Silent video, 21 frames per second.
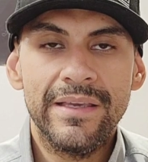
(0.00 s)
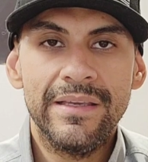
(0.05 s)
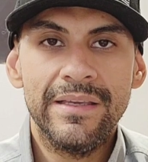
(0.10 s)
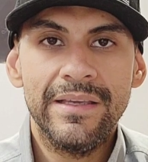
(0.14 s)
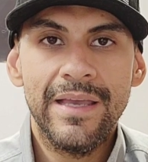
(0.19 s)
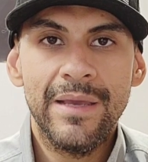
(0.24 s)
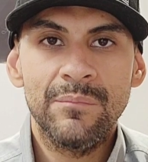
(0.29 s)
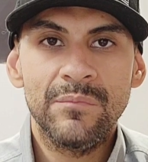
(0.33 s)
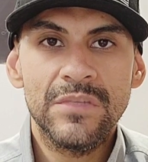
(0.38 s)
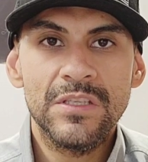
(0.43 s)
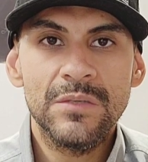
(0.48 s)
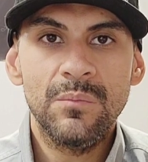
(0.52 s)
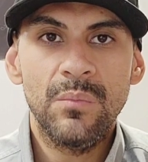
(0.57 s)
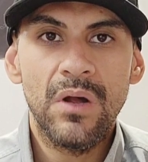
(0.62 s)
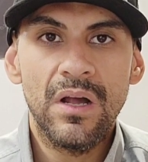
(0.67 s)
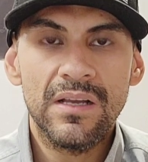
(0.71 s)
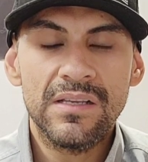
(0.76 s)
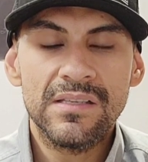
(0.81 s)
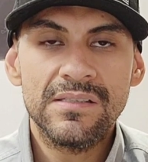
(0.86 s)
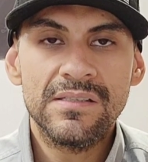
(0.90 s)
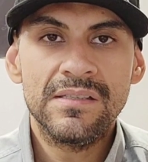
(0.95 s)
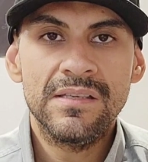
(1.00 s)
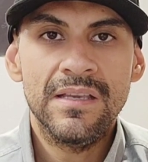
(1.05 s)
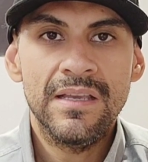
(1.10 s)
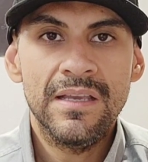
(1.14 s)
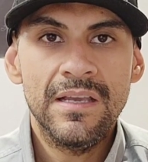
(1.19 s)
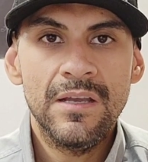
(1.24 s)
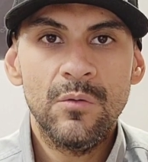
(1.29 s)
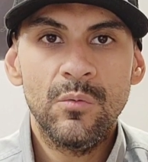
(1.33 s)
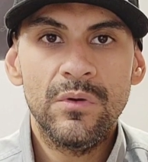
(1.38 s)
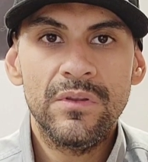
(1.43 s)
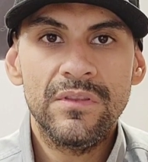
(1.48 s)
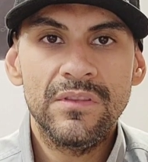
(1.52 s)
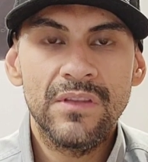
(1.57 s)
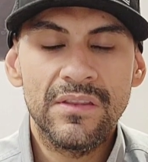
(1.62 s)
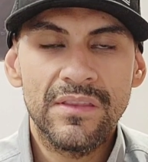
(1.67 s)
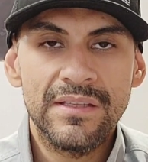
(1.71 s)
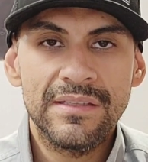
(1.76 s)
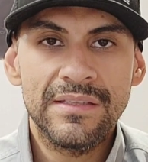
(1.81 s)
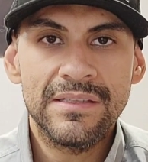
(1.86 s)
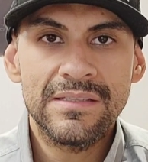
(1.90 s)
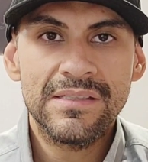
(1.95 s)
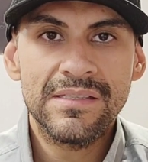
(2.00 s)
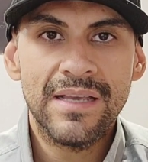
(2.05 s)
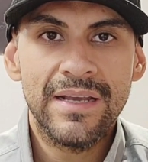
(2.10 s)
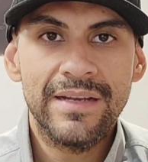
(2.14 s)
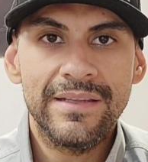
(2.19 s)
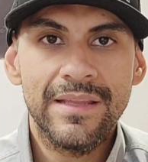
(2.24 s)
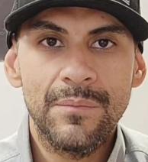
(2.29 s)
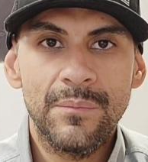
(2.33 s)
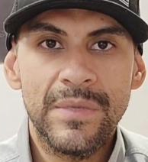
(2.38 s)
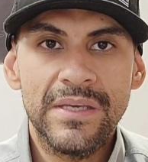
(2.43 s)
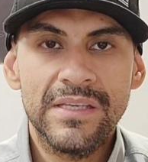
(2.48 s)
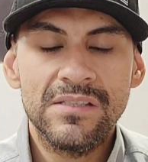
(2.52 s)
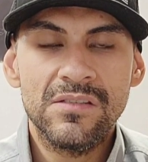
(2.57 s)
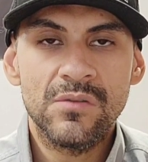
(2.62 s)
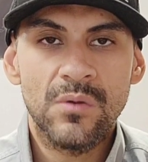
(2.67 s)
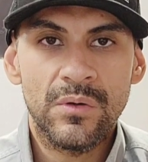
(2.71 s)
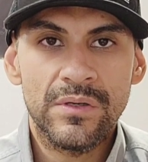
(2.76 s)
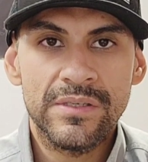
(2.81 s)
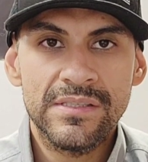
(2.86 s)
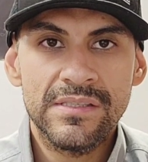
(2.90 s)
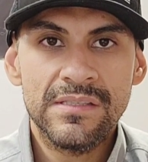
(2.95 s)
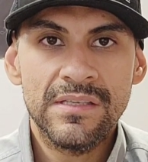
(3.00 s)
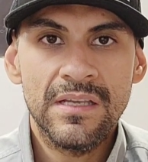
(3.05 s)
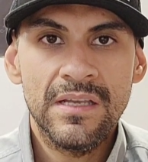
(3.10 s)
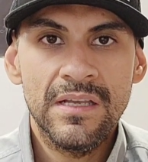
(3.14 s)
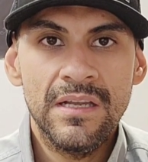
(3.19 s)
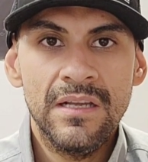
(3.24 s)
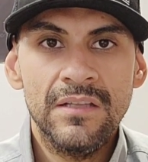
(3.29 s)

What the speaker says: an empty box with nothing inside that makes noise.